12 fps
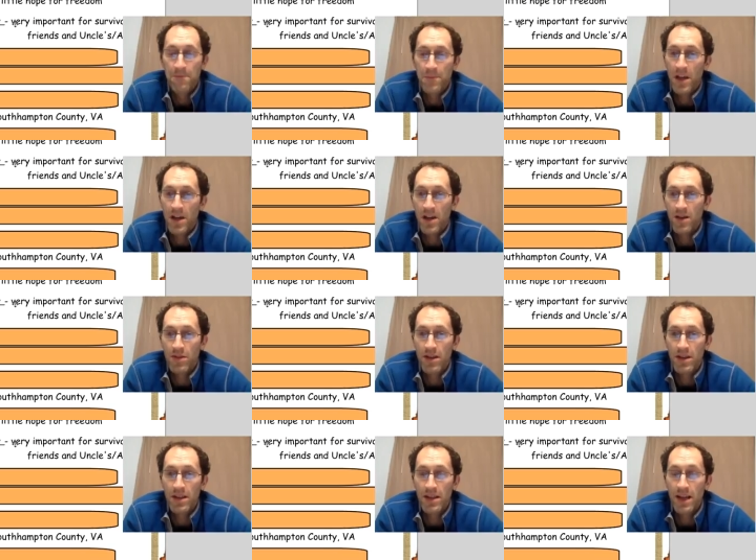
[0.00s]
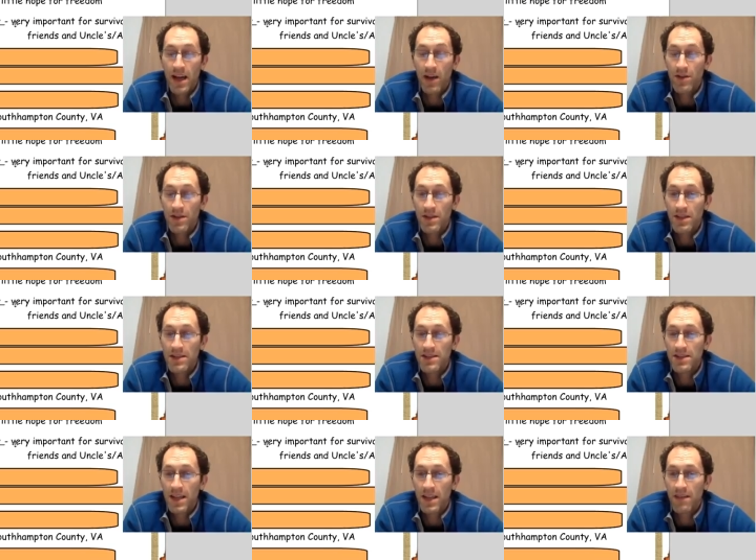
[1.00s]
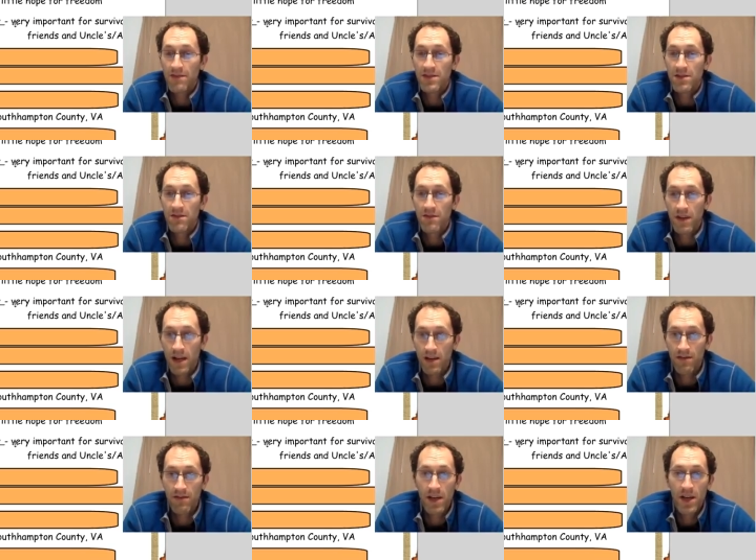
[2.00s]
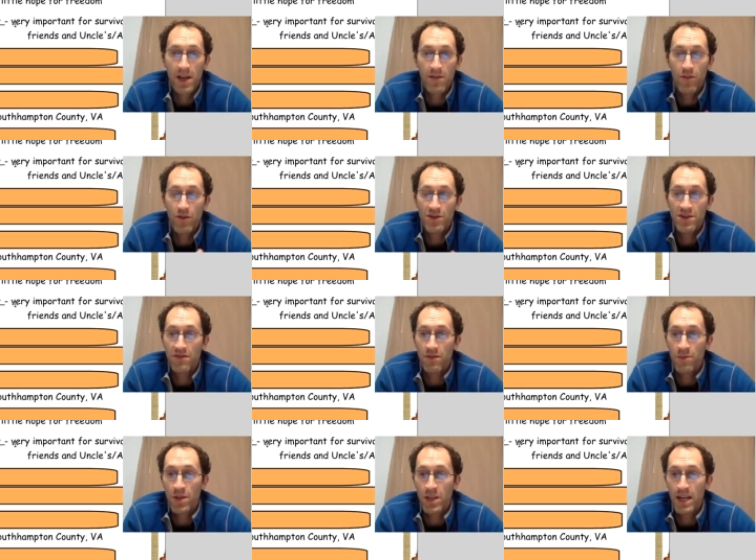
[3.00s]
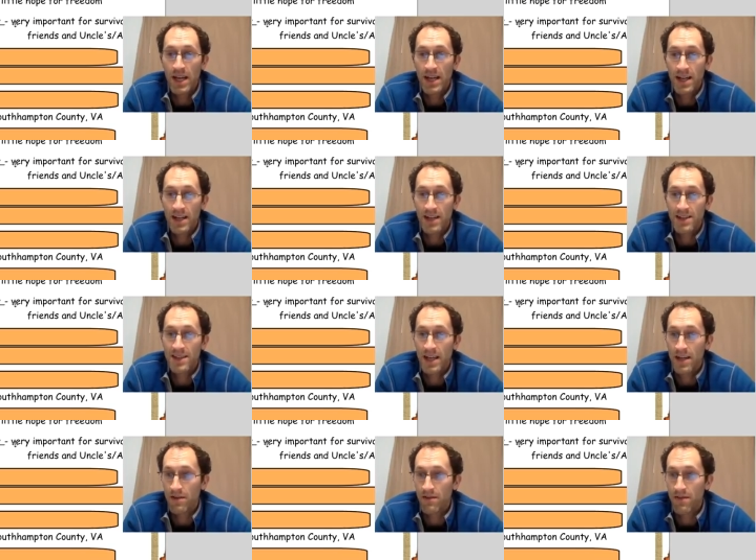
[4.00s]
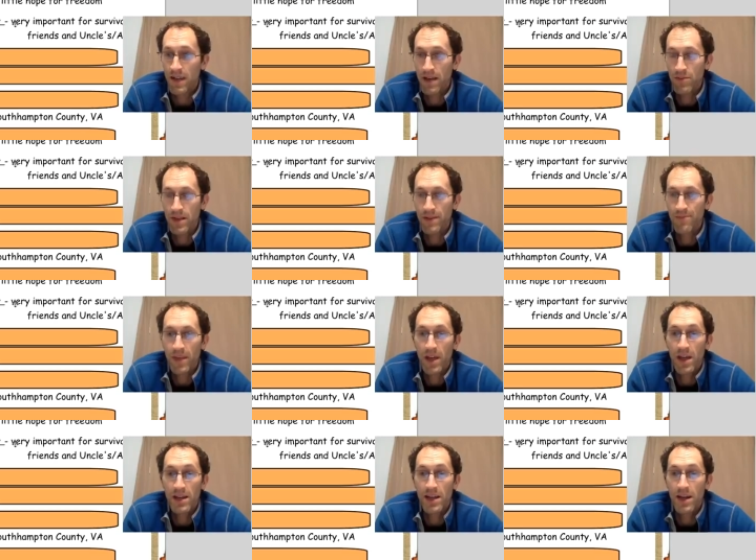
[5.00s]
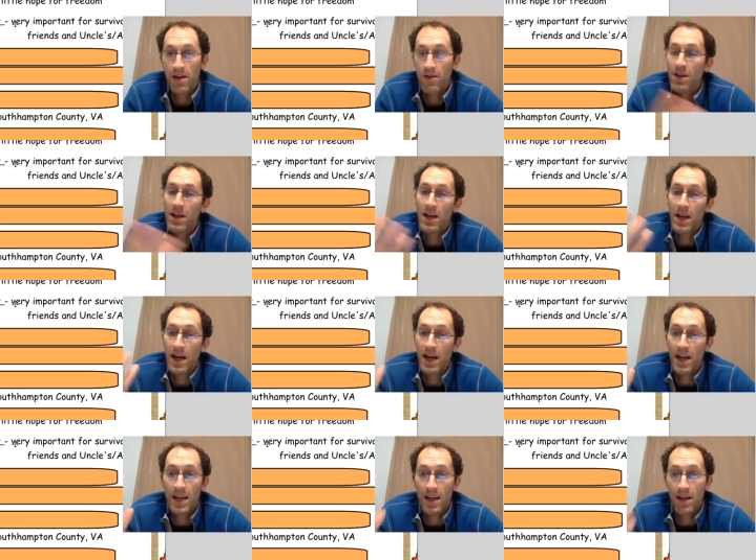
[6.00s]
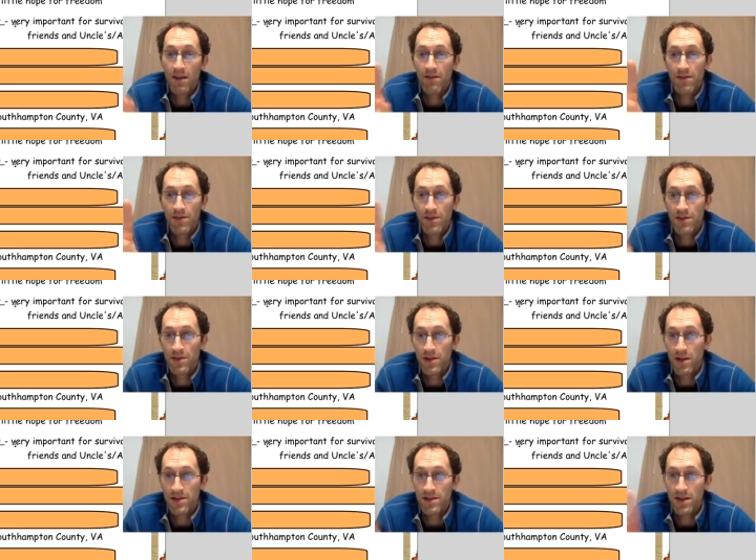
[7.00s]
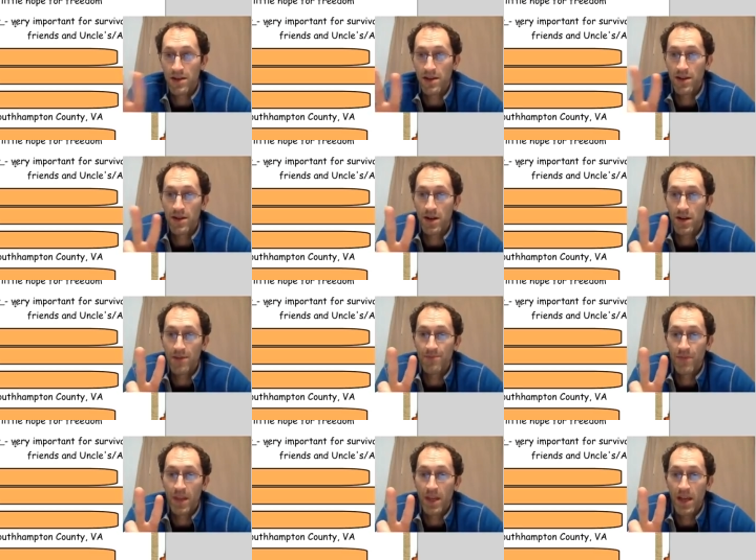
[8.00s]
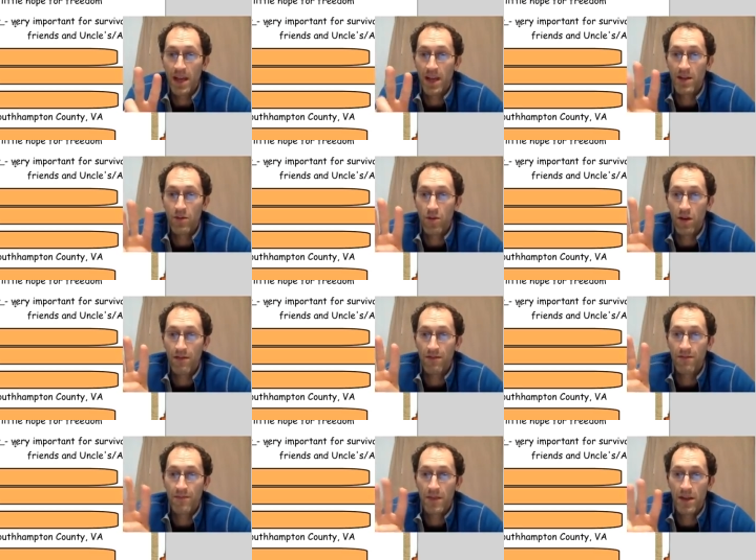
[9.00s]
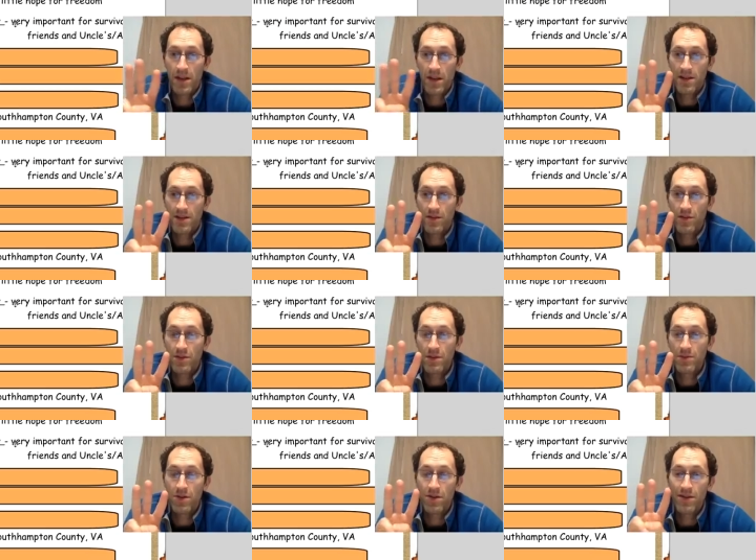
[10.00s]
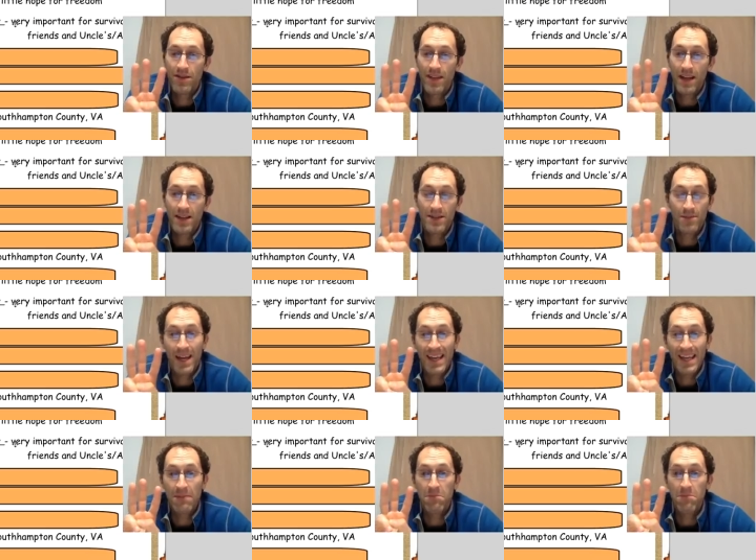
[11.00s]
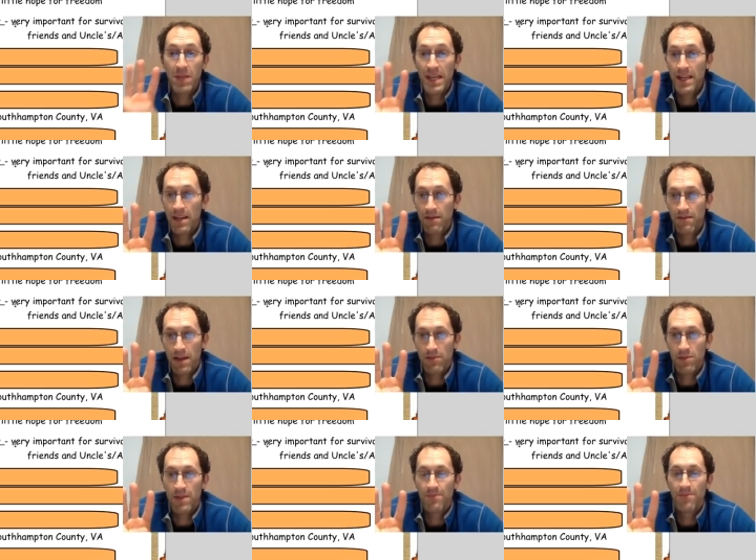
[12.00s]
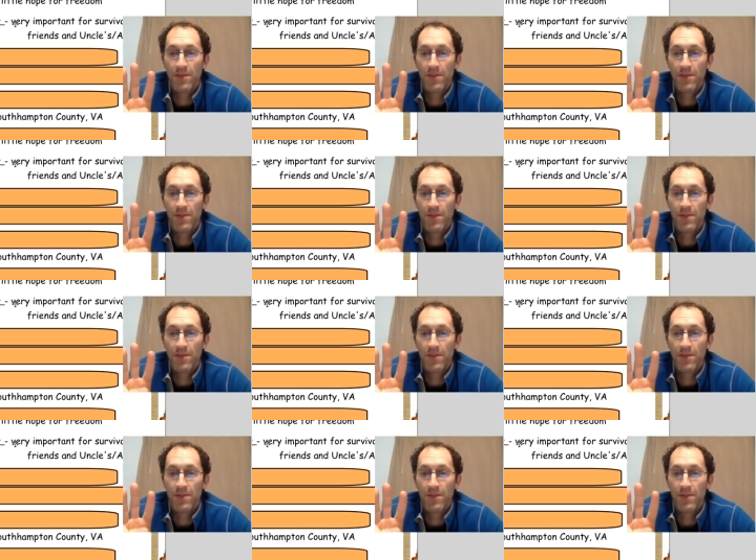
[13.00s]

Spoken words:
How did these slaves survive? Most of them relied on extended family. Now, I have a son and a daughter and a wife. That's 3 people. That is my immediate family.